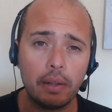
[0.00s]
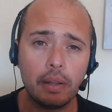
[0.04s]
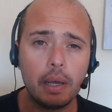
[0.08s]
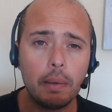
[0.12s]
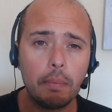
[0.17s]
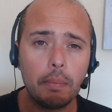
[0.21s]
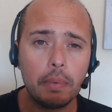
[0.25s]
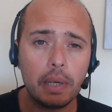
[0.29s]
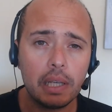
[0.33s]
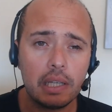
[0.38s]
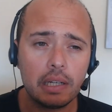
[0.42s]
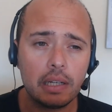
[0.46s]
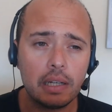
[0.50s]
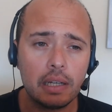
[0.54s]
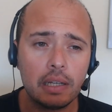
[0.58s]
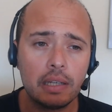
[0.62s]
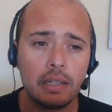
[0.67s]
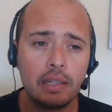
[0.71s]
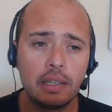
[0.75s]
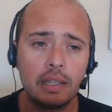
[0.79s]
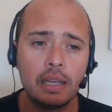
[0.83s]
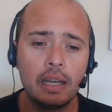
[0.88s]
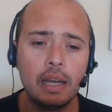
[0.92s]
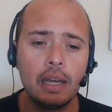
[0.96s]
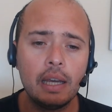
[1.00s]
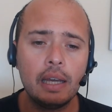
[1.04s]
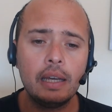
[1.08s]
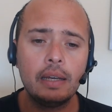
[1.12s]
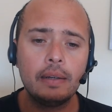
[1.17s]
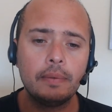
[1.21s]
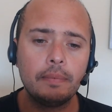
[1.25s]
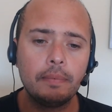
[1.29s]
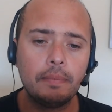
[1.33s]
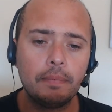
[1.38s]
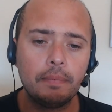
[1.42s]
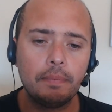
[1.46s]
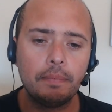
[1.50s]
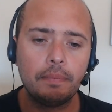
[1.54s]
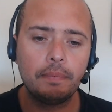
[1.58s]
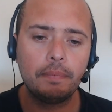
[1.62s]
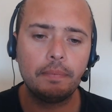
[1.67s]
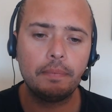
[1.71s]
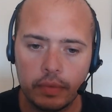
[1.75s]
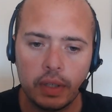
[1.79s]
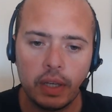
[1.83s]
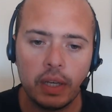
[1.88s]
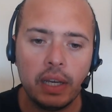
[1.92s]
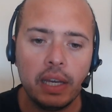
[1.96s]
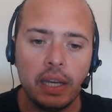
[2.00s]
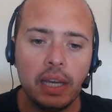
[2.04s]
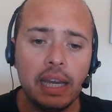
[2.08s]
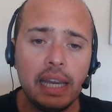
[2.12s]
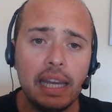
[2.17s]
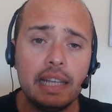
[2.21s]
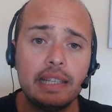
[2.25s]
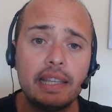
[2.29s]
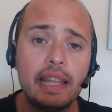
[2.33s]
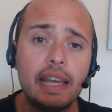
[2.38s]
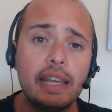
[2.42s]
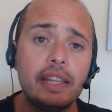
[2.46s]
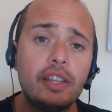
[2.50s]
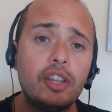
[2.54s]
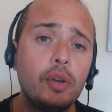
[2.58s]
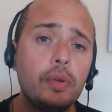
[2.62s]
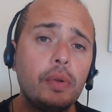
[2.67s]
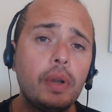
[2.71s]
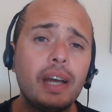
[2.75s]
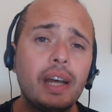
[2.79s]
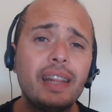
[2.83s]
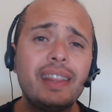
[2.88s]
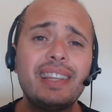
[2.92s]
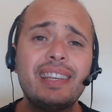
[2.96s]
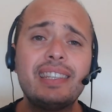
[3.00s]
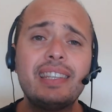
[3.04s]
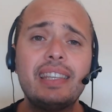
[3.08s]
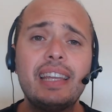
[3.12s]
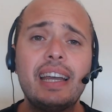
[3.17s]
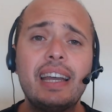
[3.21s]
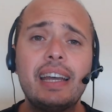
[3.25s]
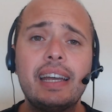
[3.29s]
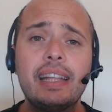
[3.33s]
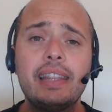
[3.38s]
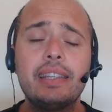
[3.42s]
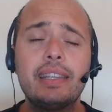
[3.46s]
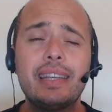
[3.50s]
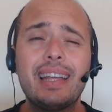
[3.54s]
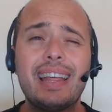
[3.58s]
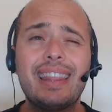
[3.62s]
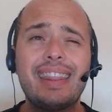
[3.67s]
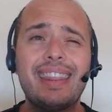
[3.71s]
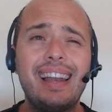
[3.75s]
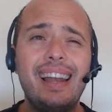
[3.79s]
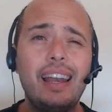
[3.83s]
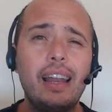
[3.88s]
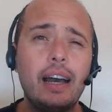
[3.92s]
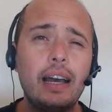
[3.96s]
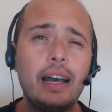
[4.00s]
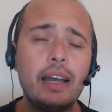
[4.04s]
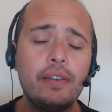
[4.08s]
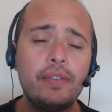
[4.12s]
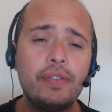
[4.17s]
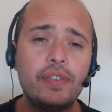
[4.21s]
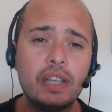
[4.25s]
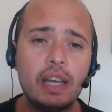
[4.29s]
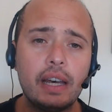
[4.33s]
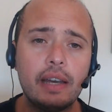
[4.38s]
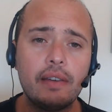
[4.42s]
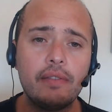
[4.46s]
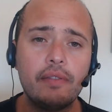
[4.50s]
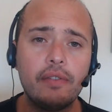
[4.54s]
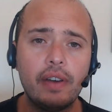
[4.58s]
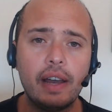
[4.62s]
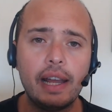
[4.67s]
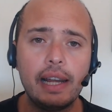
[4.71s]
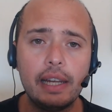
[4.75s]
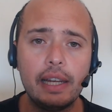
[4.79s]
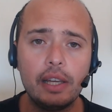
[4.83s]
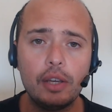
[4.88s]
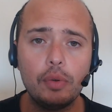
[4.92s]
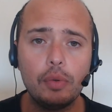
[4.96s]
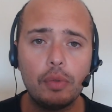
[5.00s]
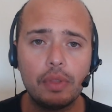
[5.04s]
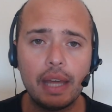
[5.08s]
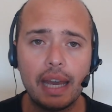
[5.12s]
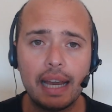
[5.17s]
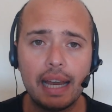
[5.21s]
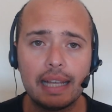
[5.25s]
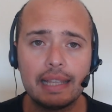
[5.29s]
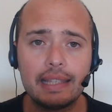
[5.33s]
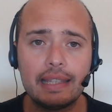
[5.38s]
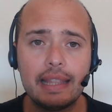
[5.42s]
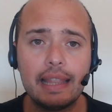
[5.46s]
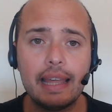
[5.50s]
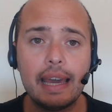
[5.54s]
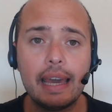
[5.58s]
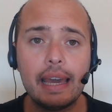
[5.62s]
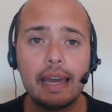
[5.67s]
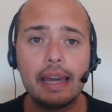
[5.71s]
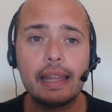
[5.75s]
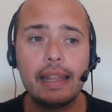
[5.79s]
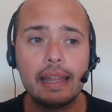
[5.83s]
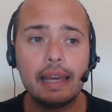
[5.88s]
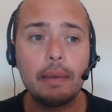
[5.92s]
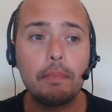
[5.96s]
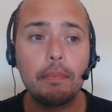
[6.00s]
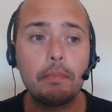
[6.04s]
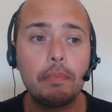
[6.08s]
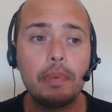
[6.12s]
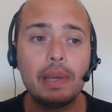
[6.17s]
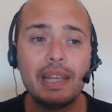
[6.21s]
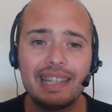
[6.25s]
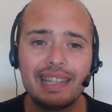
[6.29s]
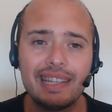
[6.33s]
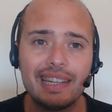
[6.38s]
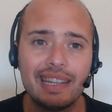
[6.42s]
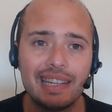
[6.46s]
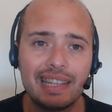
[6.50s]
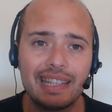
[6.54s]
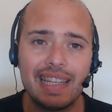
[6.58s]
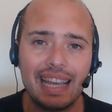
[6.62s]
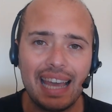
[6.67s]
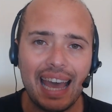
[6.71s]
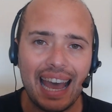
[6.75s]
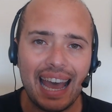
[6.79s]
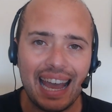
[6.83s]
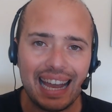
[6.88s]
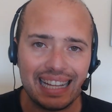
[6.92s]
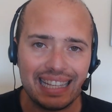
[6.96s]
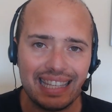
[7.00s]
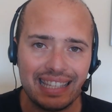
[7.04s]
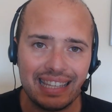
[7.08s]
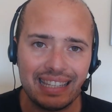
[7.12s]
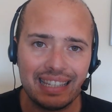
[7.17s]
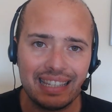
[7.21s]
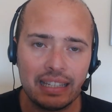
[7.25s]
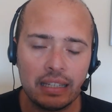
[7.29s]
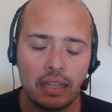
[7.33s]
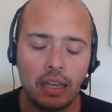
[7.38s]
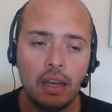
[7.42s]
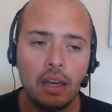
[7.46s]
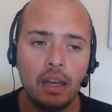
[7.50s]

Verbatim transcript: their business is they don't understand the lifetime value that their, their business adds.